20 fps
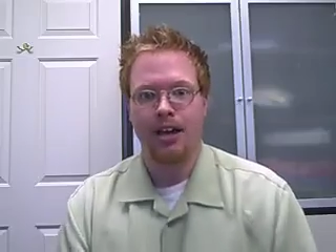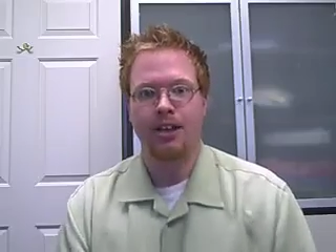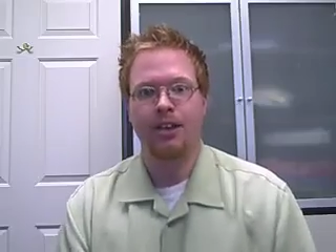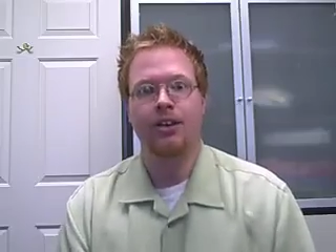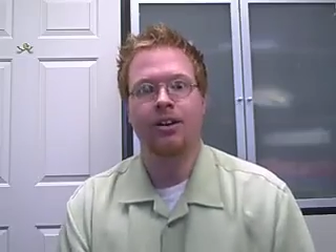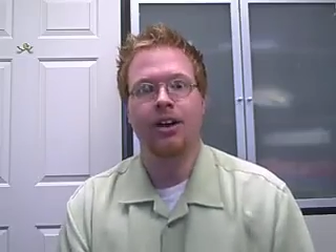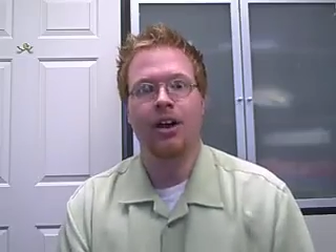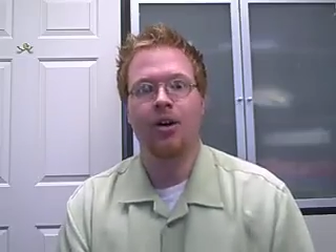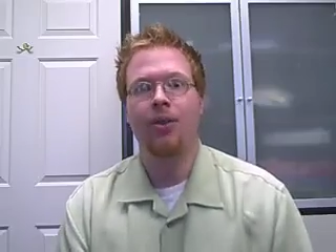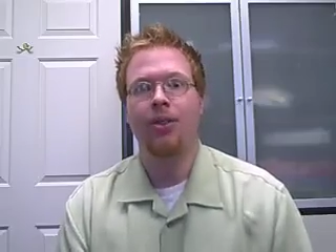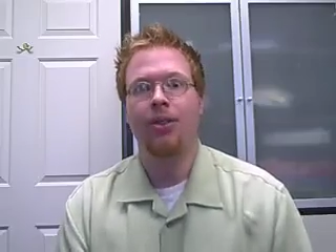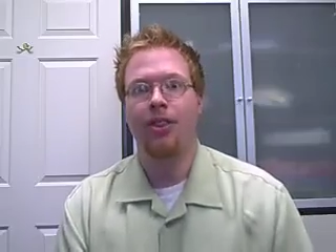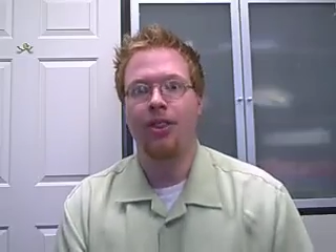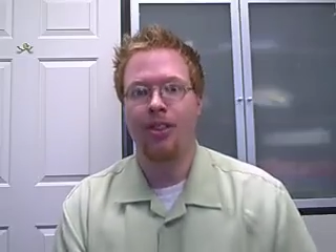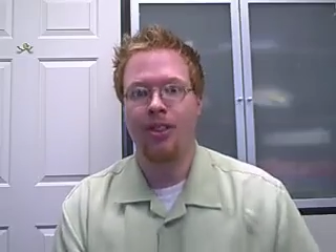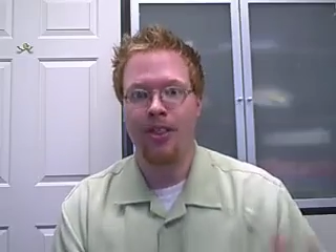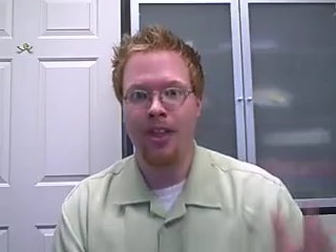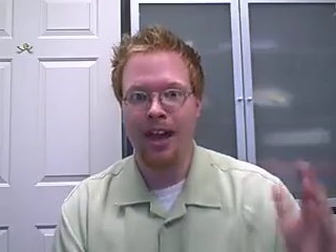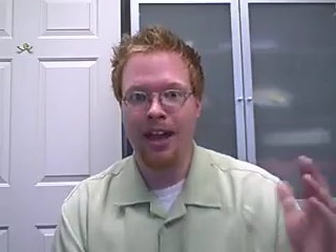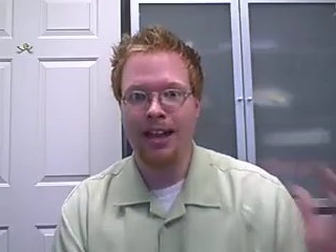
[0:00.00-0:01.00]

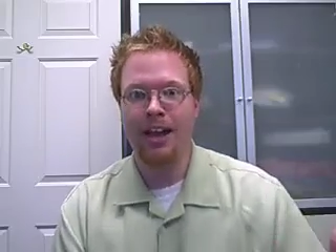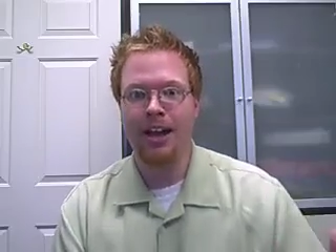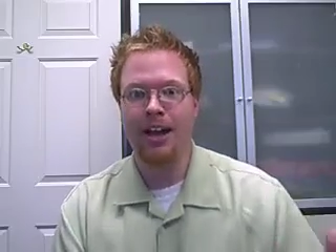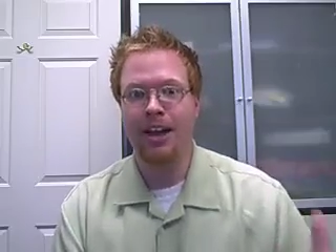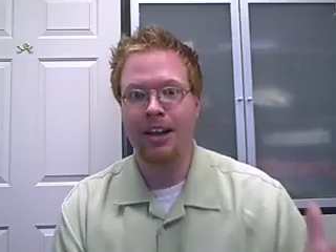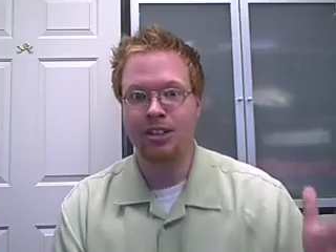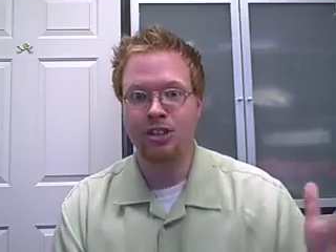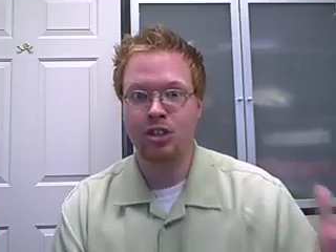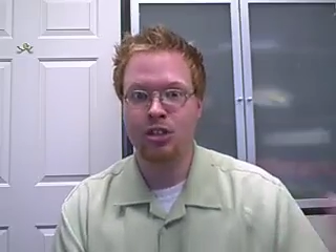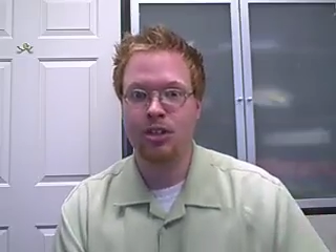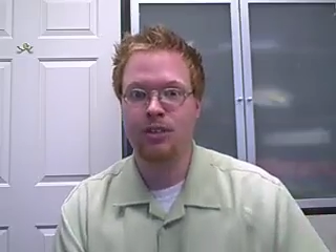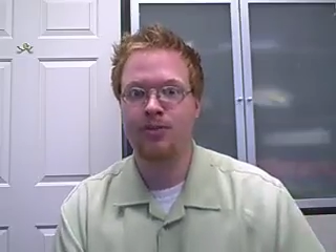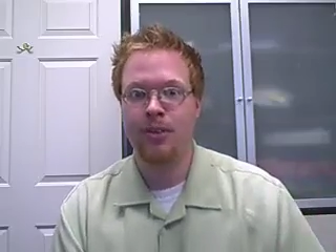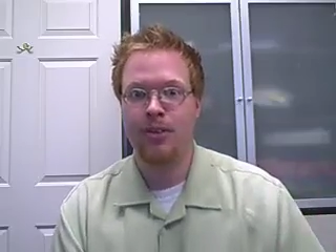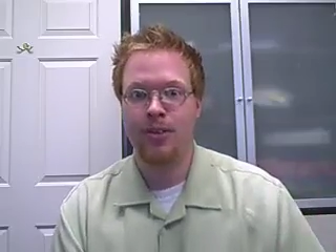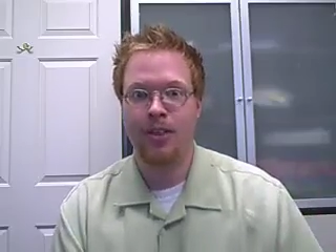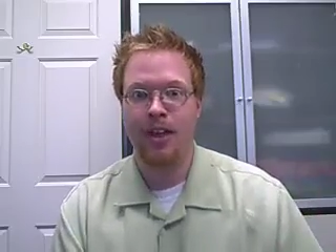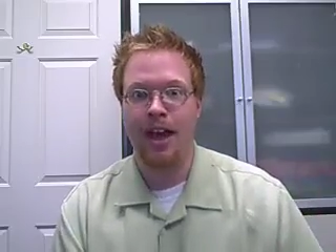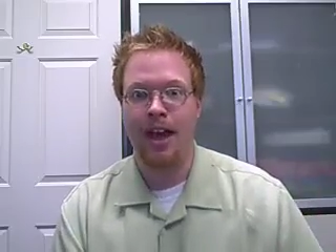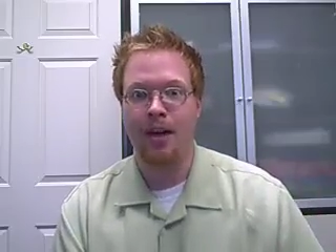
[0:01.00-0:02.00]
It's good
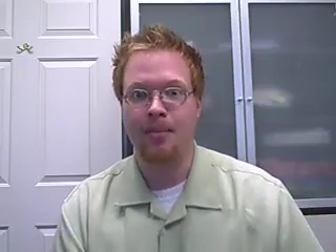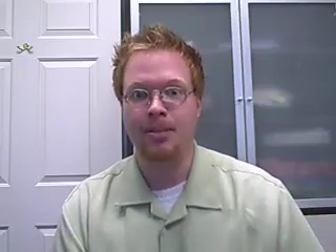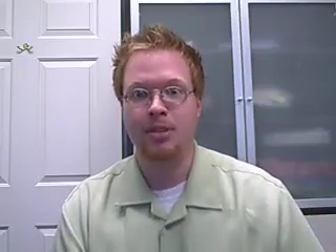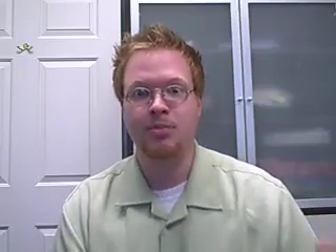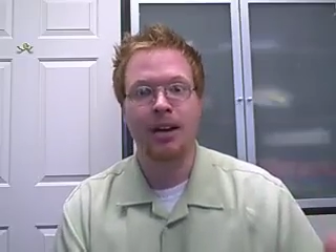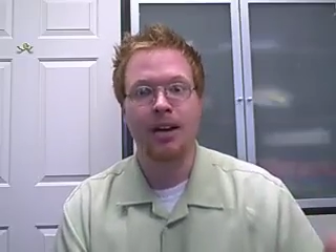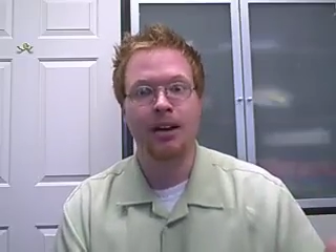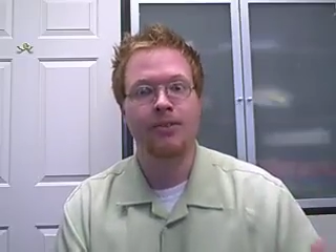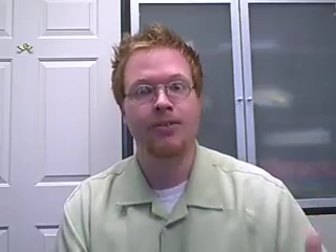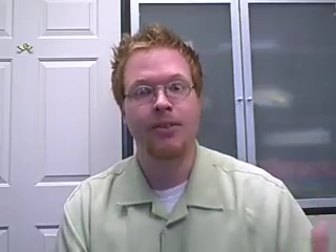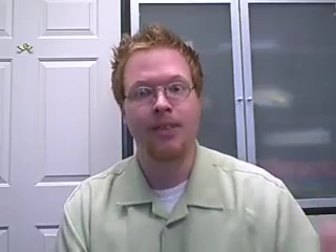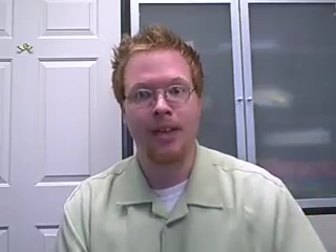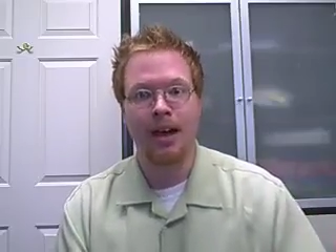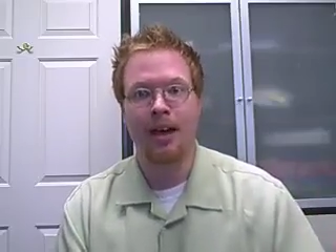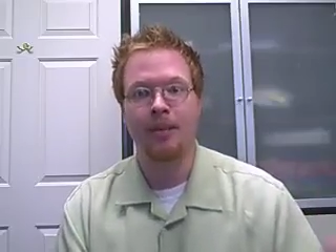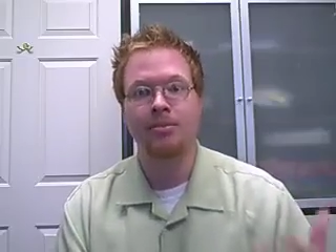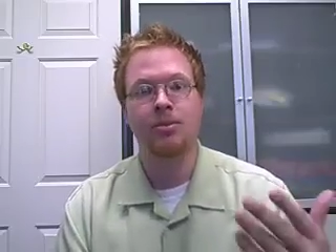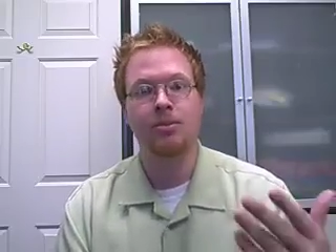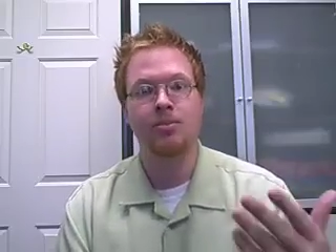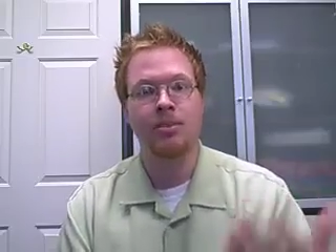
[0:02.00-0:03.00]
for them, it's better for
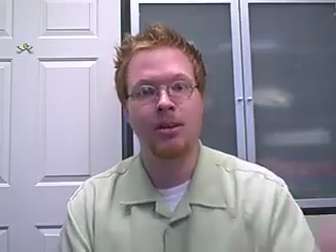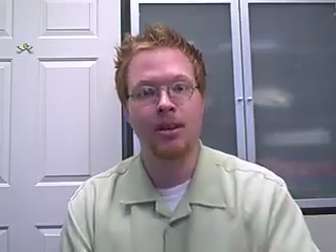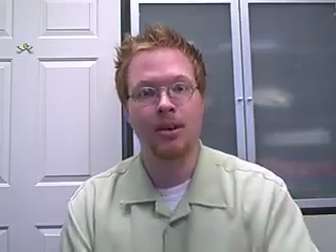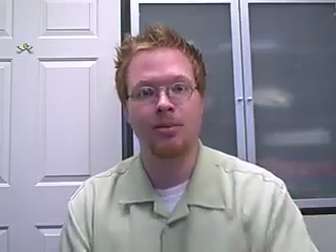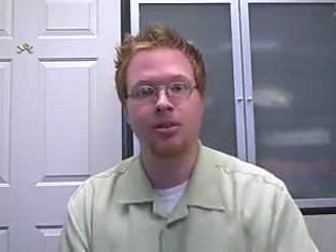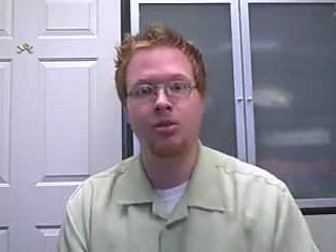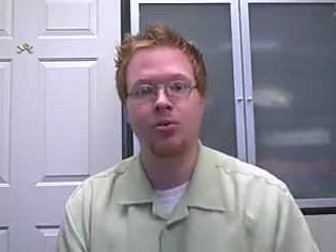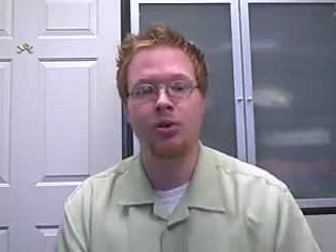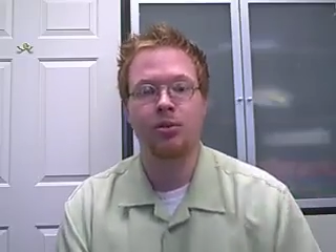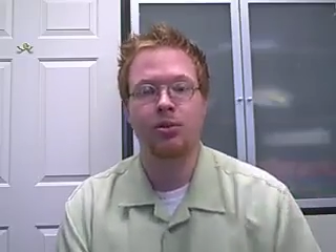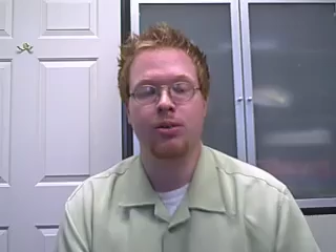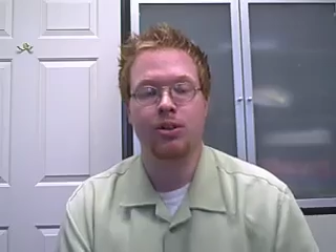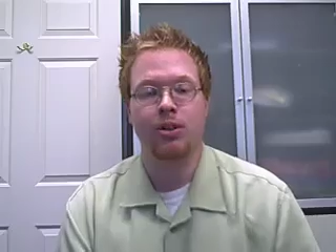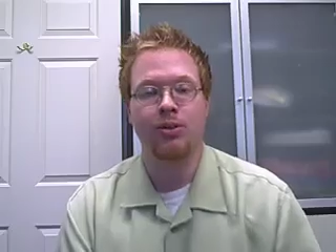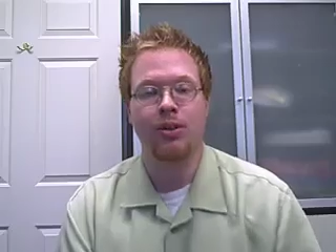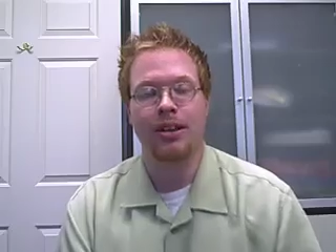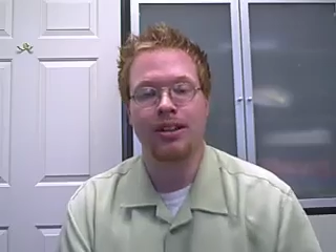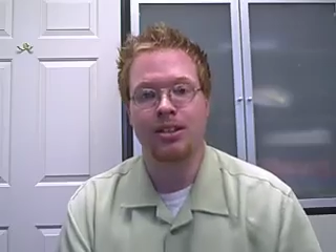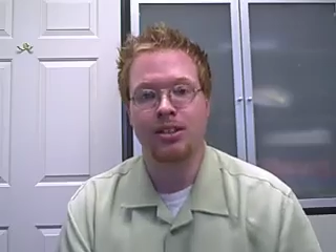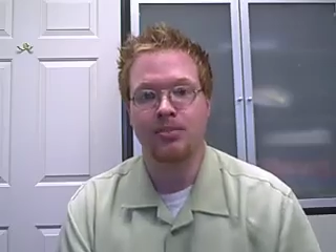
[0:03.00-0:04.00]
them to be able to work with
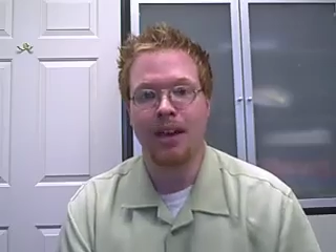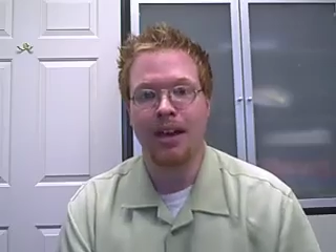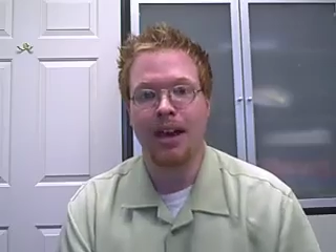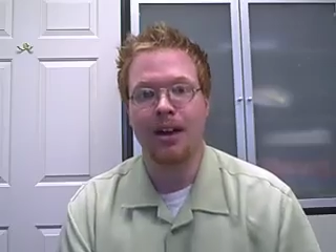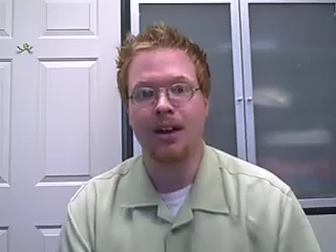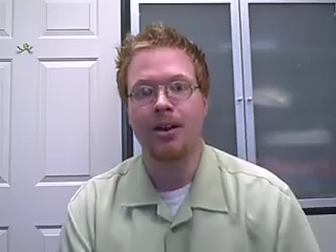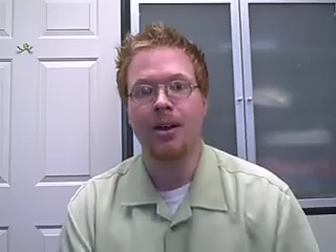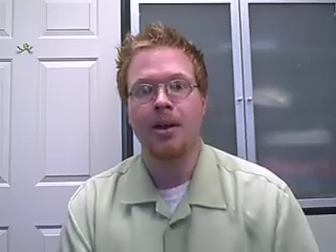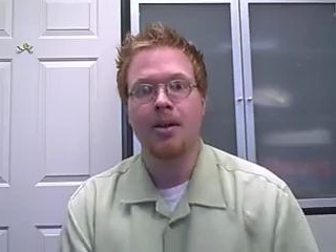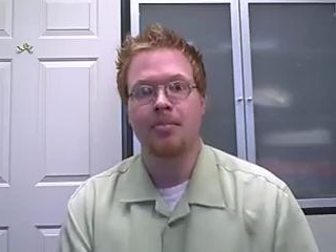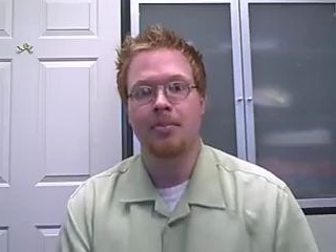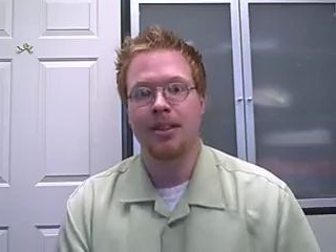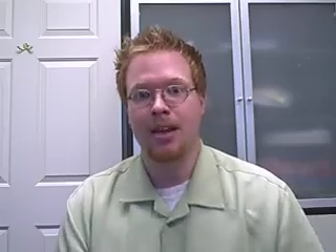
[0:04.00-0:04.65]
you on this manner,